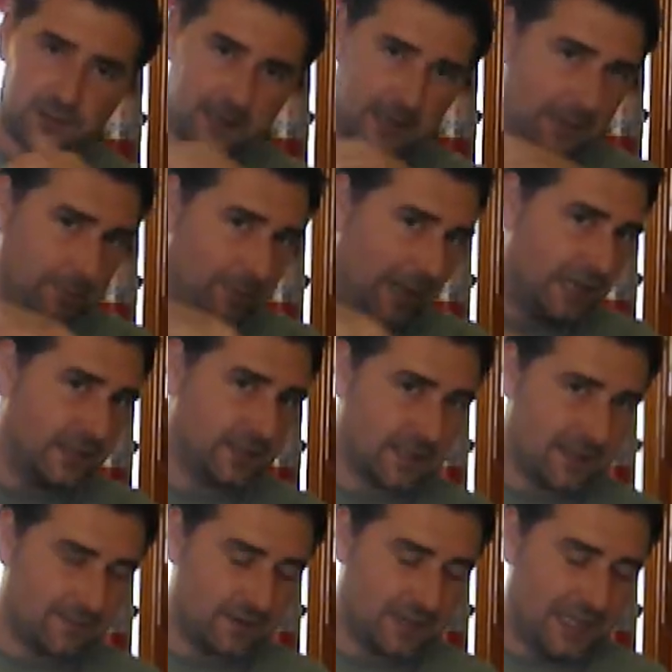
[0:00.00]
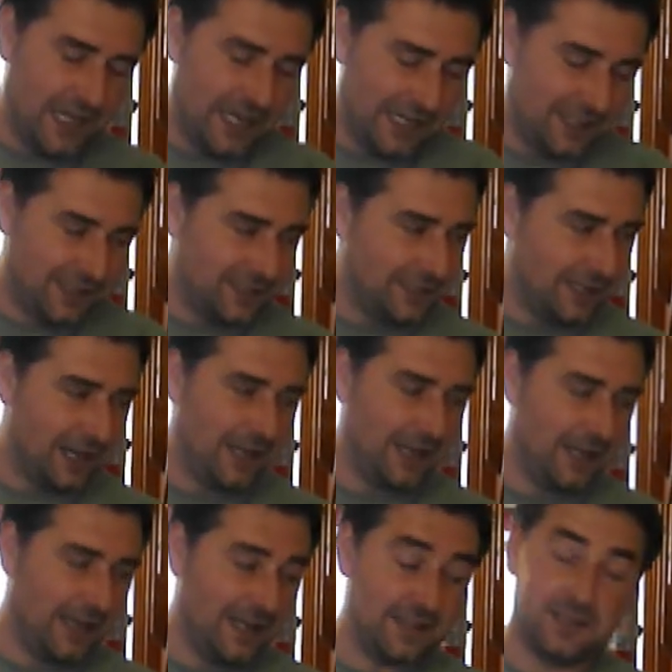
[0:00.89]
try and balance everything,
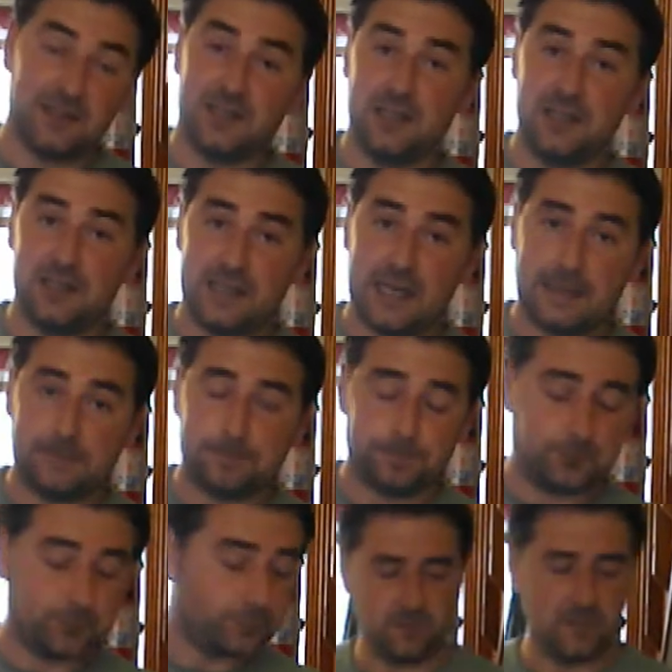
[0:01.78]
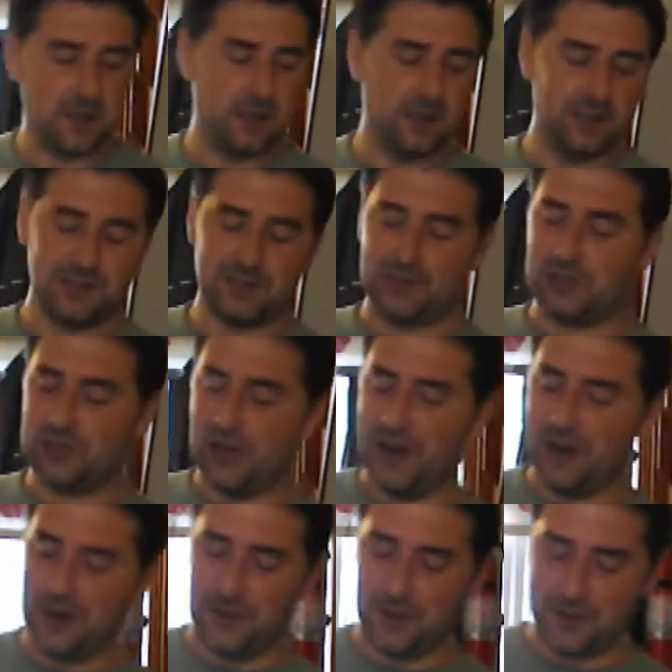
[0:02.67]
as it turns out.
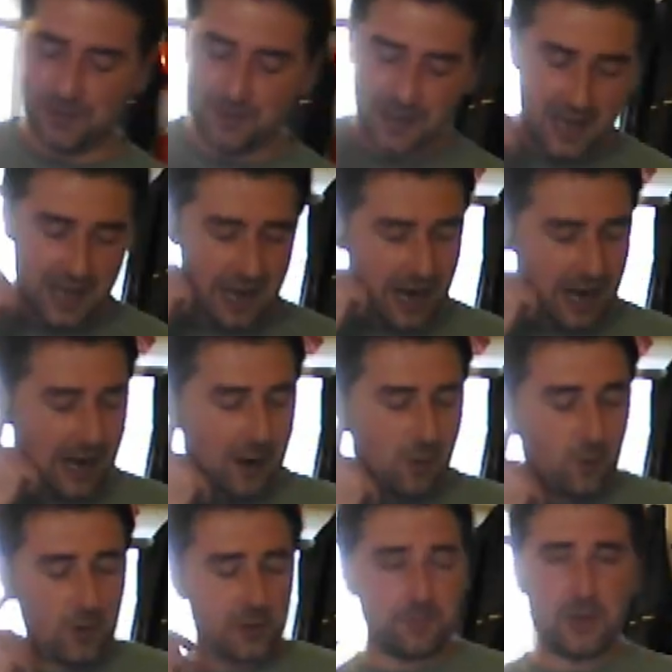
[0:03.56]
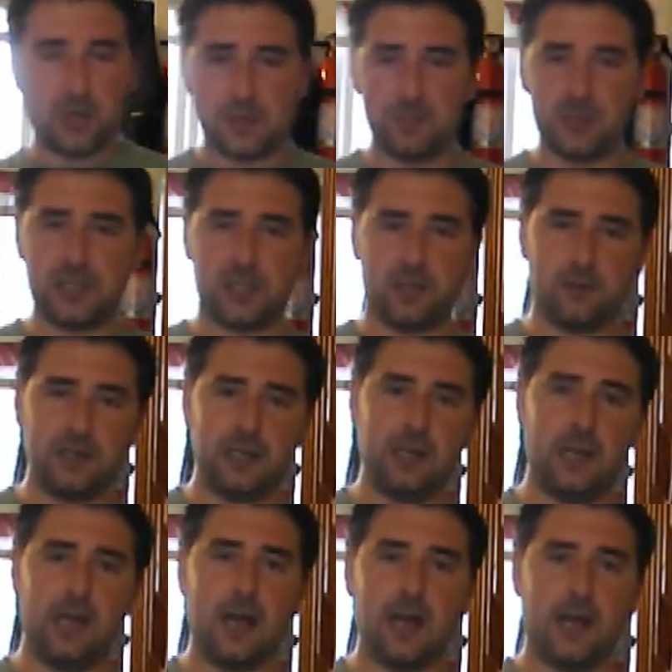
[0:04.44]
So, what I'm going to be
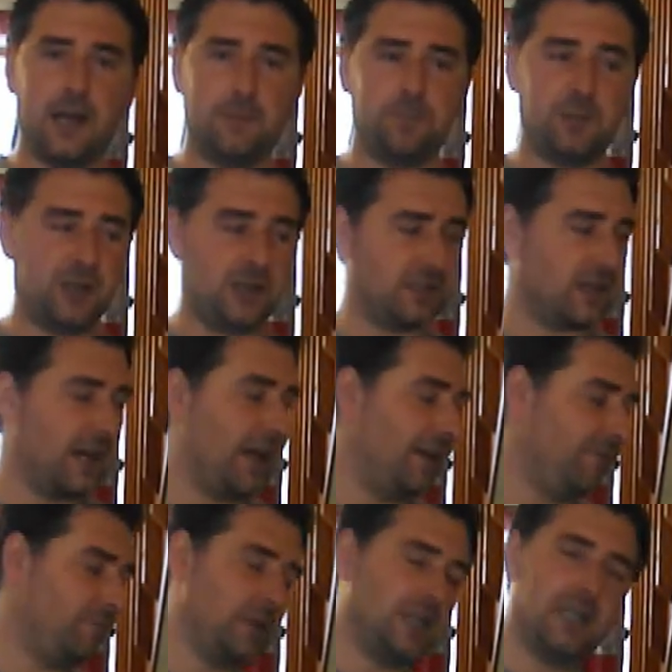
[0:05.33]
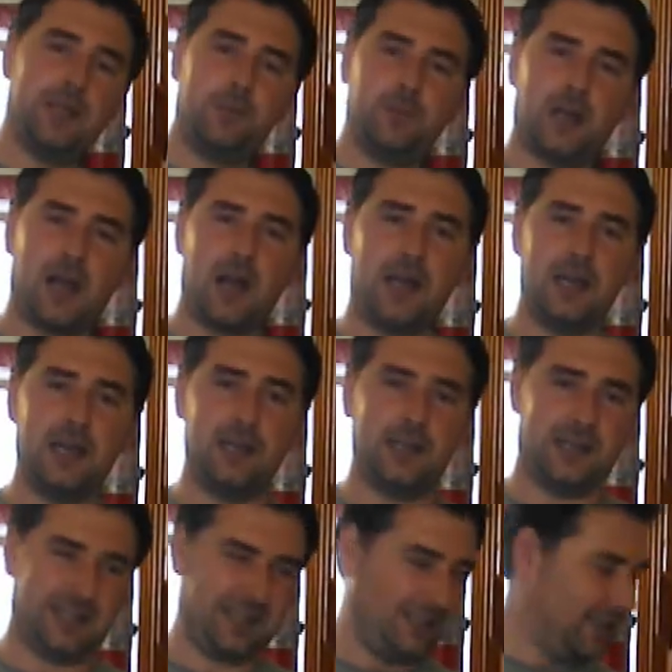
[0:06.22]
doing, because I have been keeping
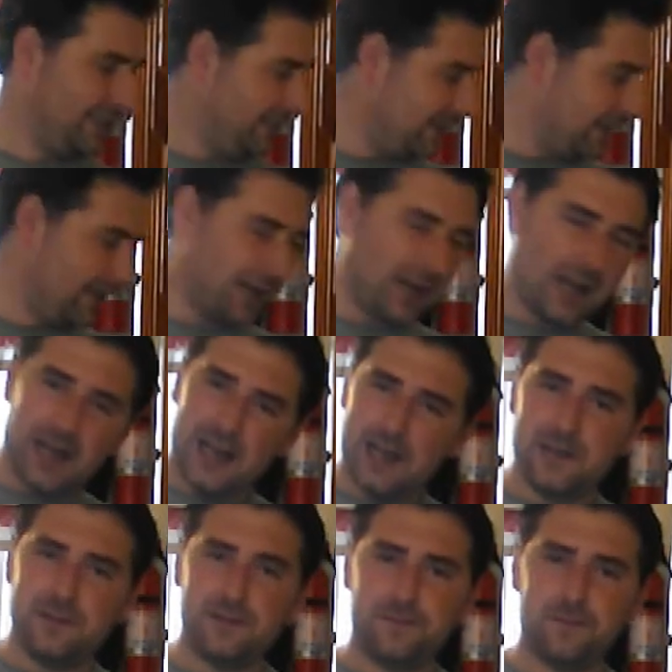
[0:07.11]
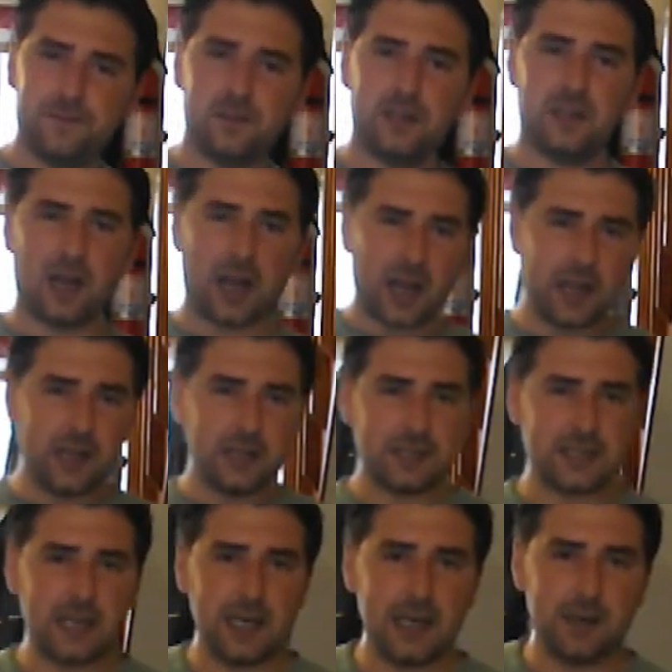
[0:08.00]
a kind of
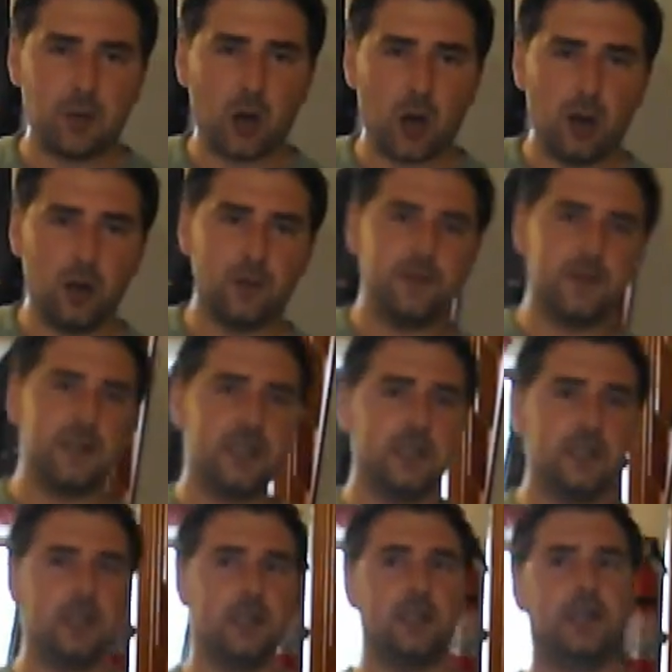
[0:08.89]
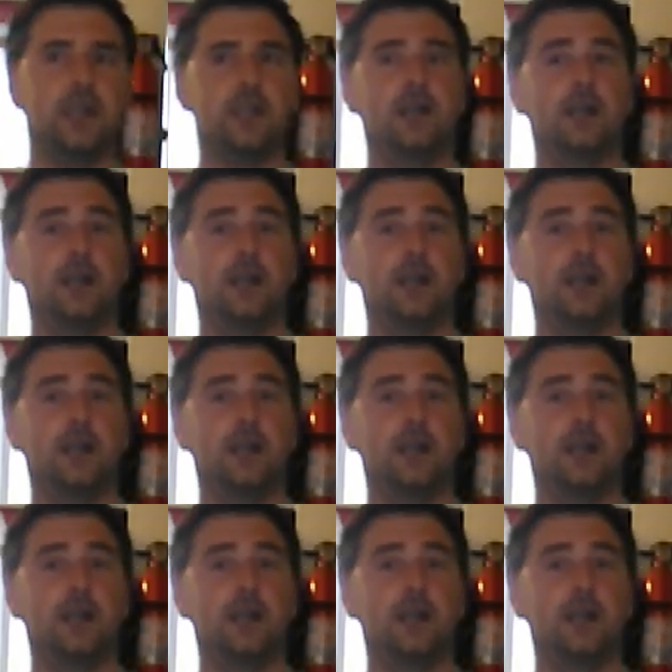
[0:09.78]
tab on the